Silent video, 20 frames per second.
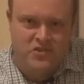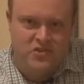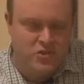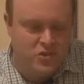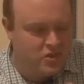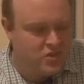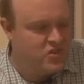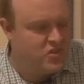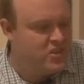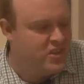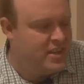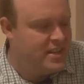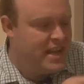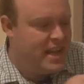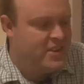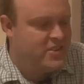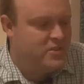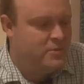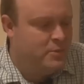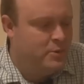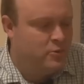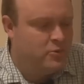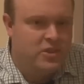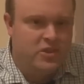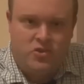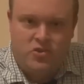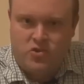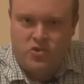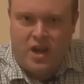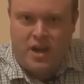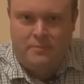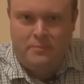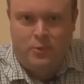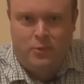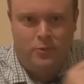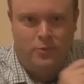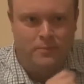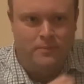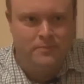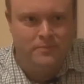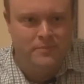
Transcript: As you can see, it has a built-in trackball.